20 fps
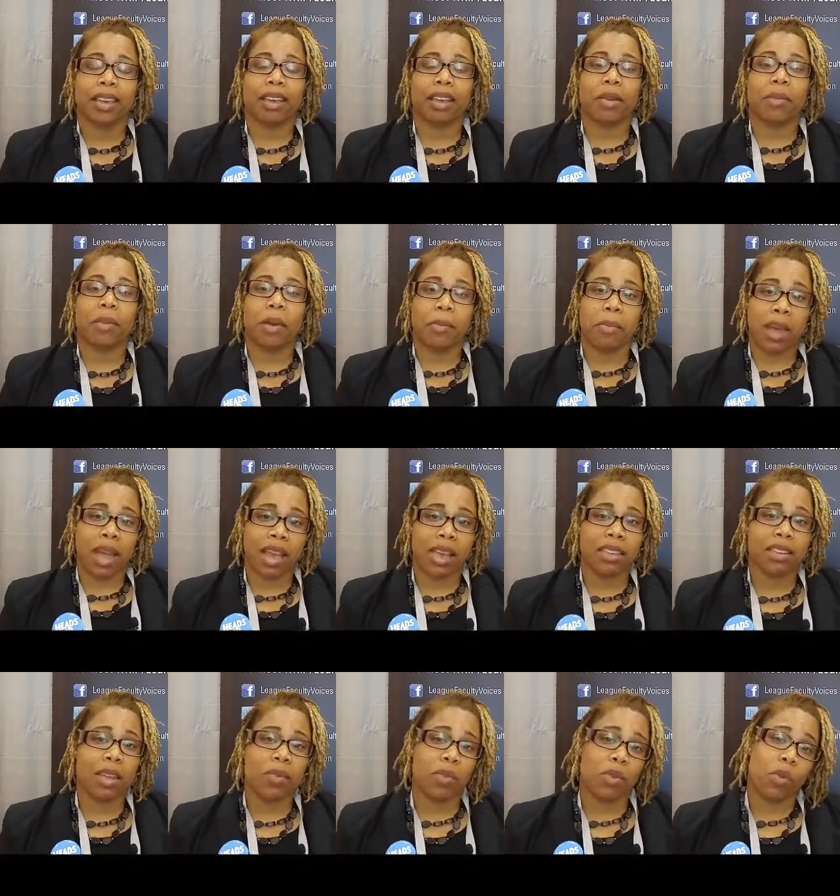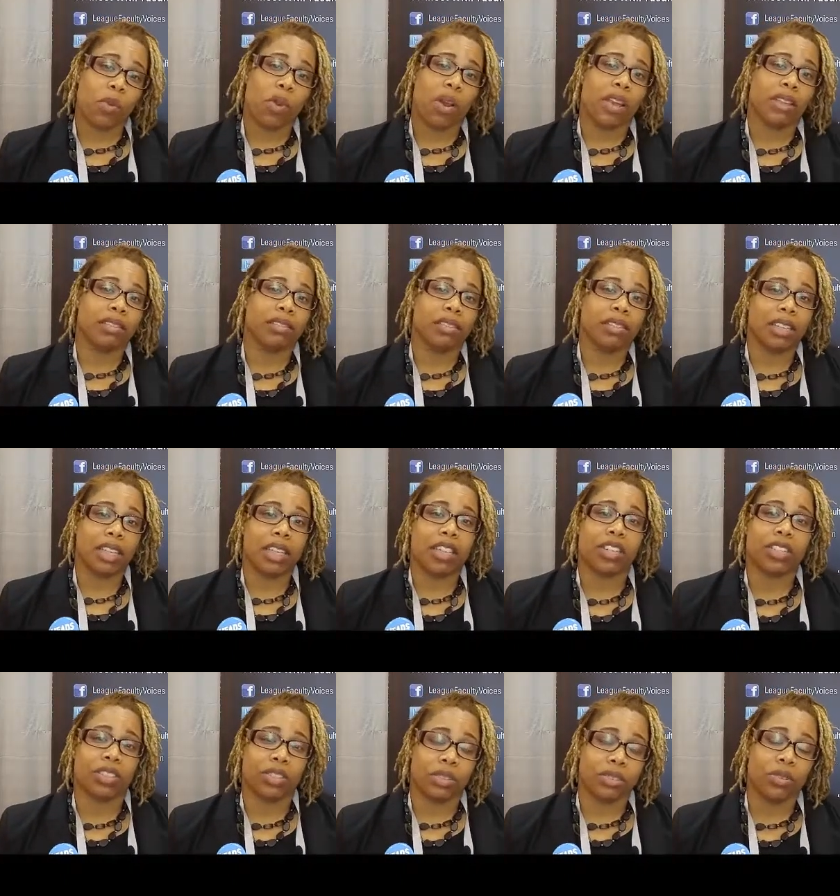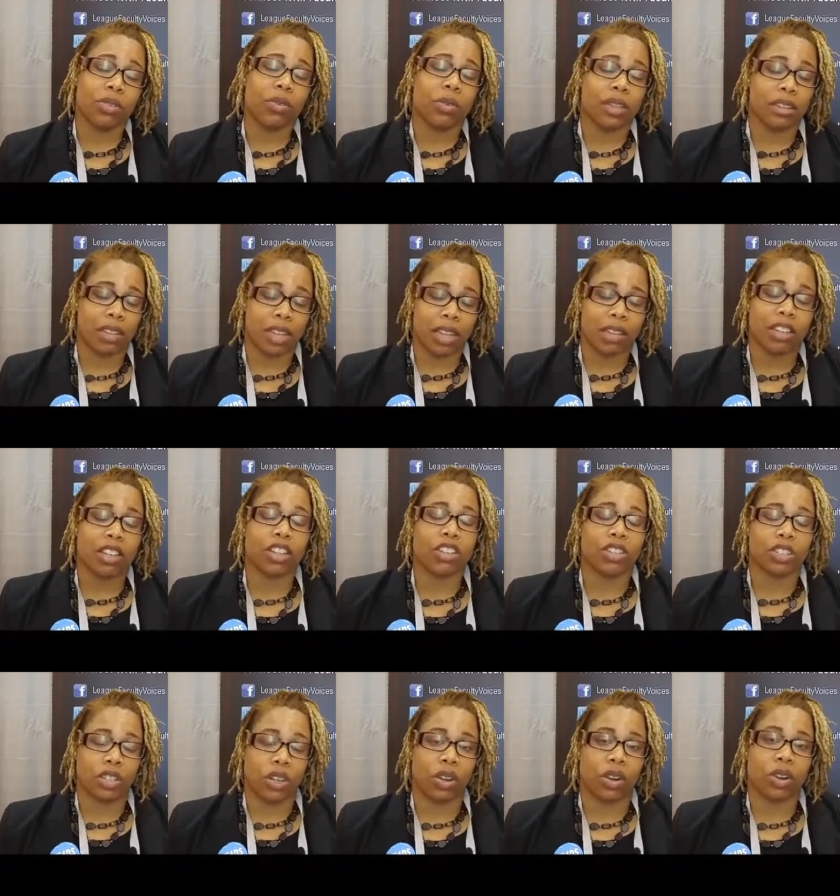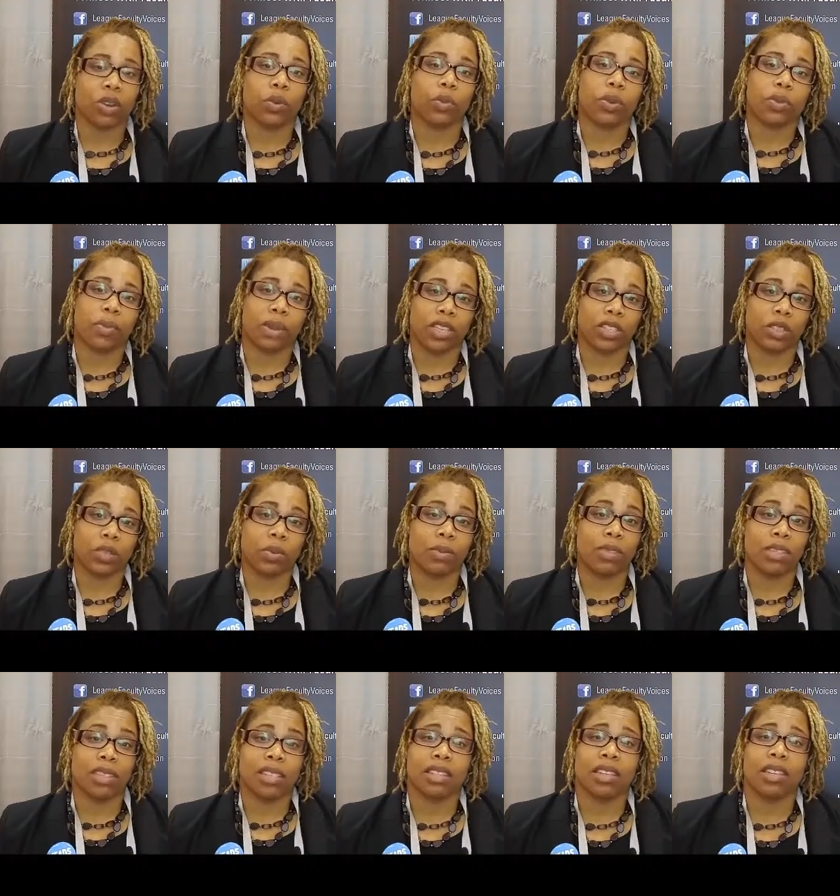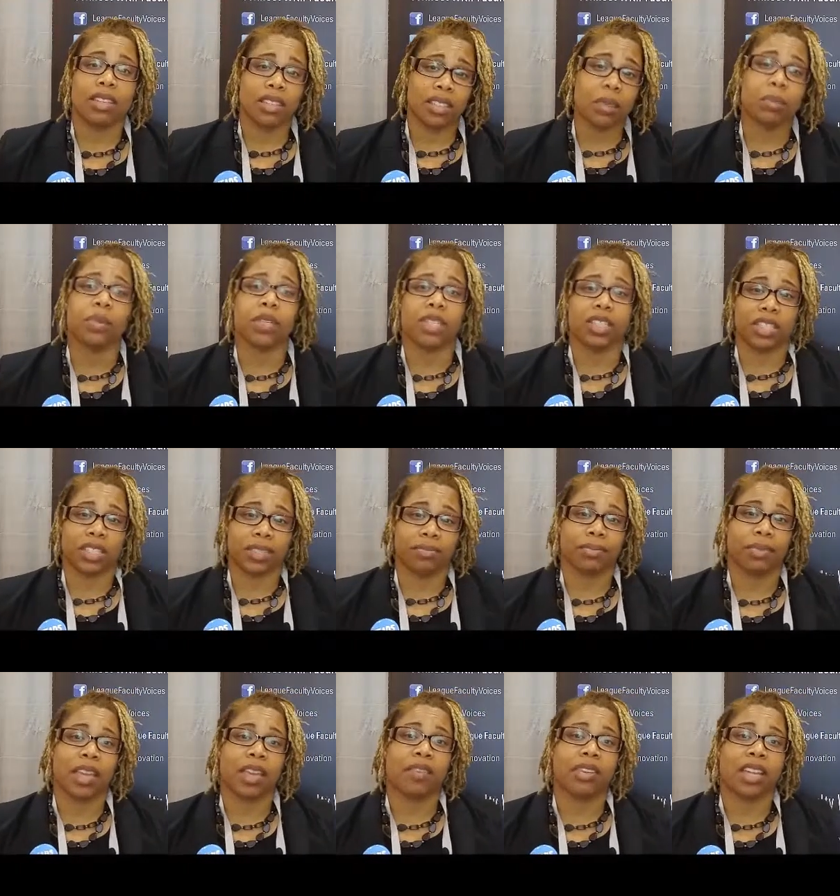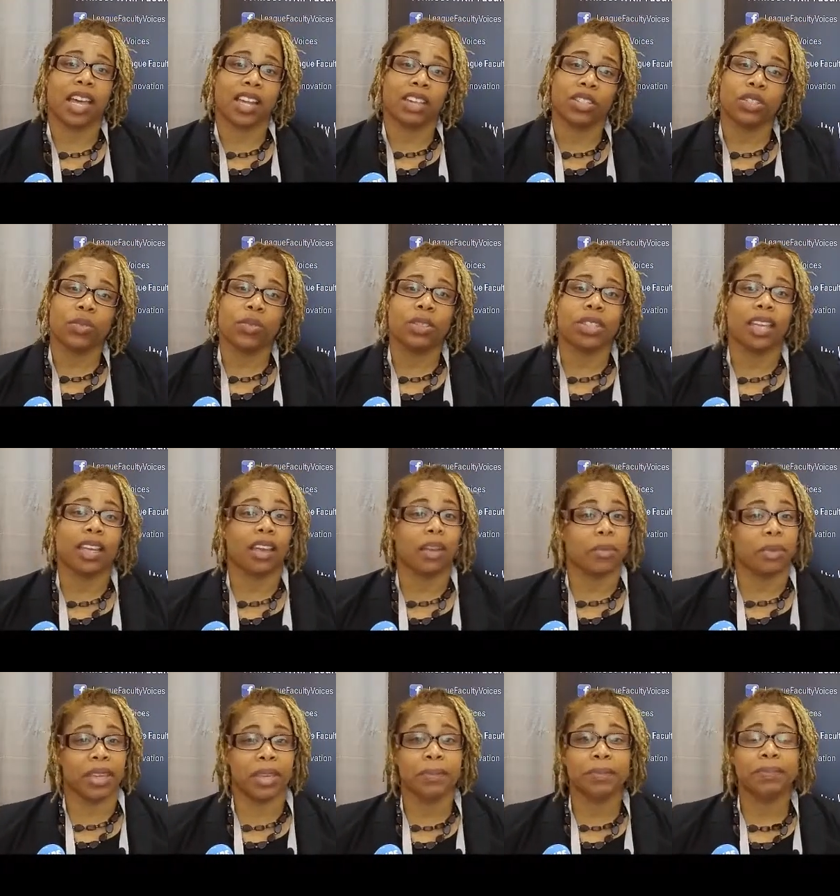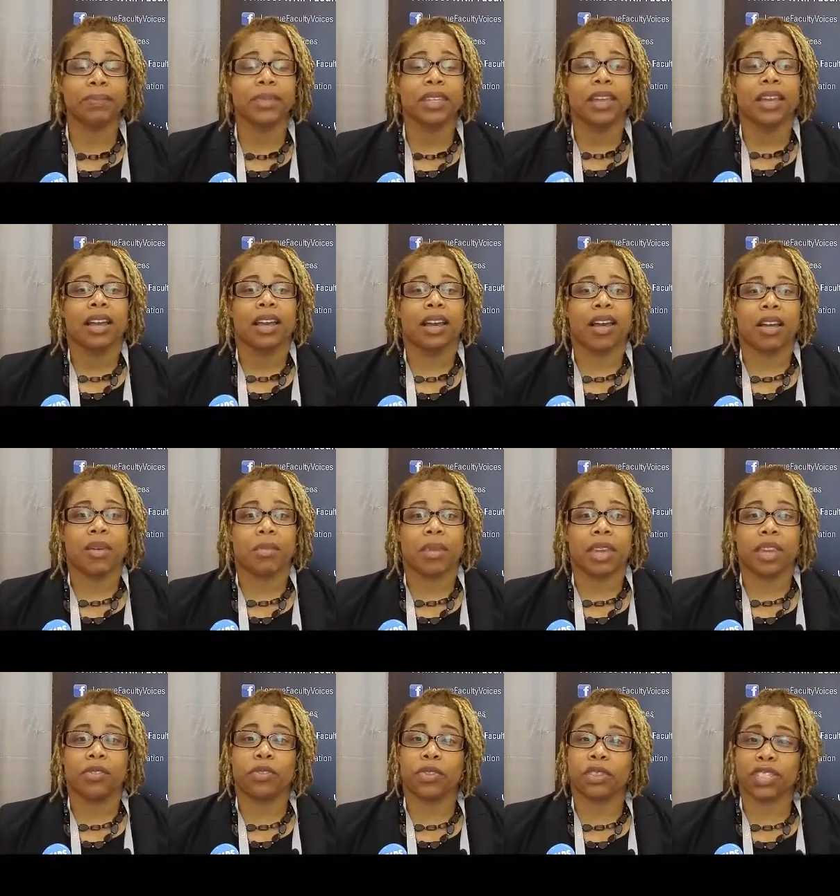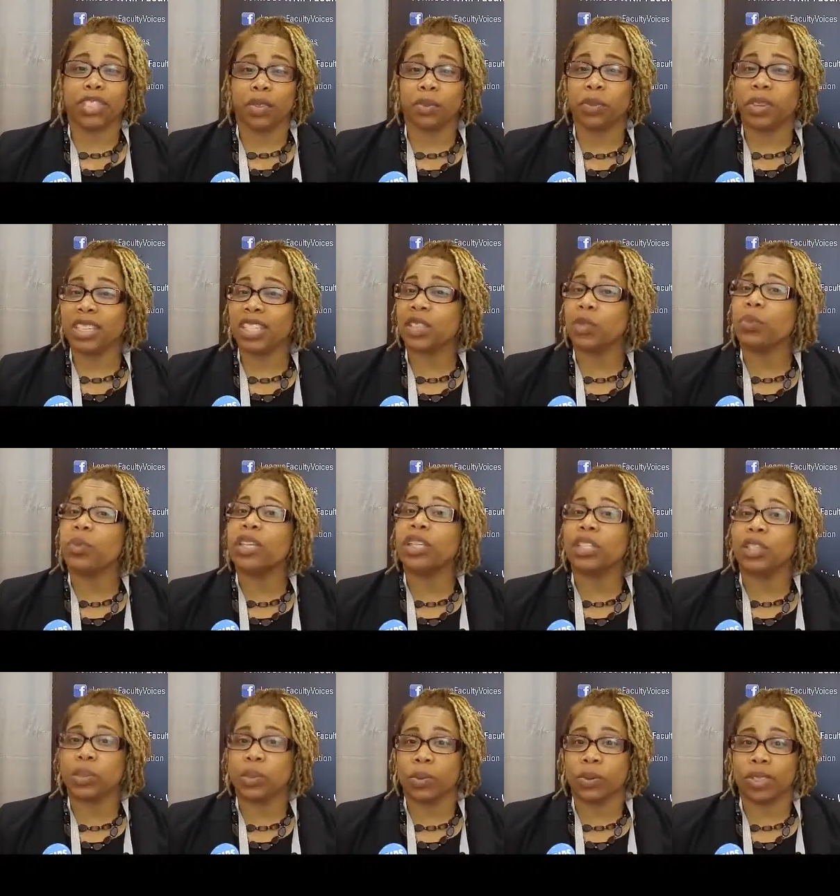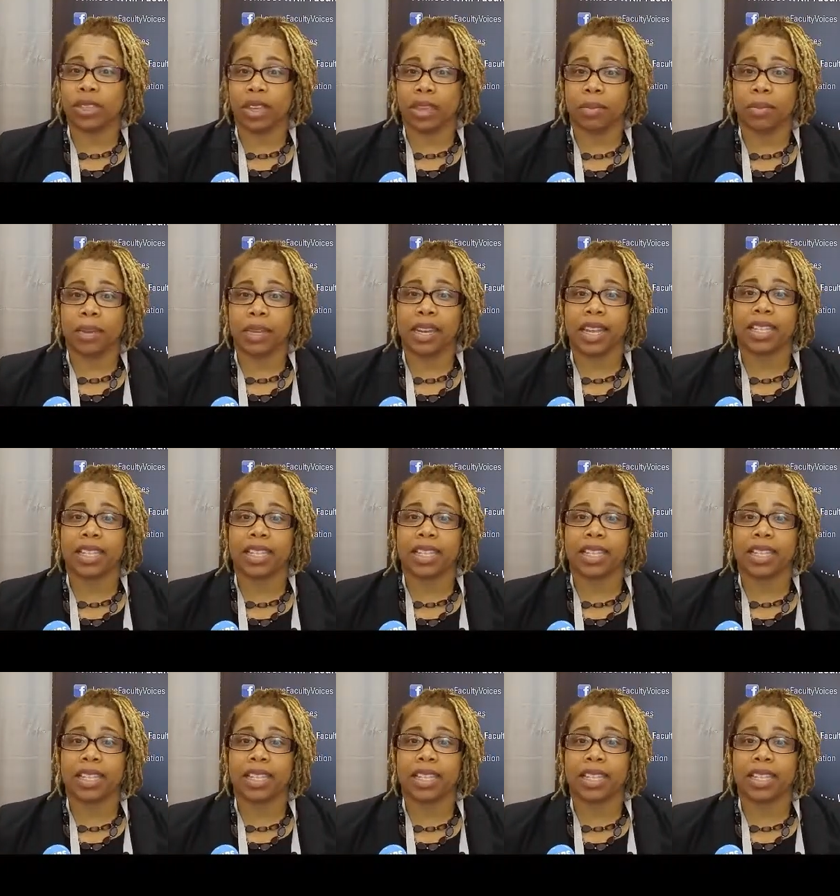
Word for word: Um, my number one issue and, and, concern with my students is completion. I have a lot of students that come in, um, and for some reason we lose them.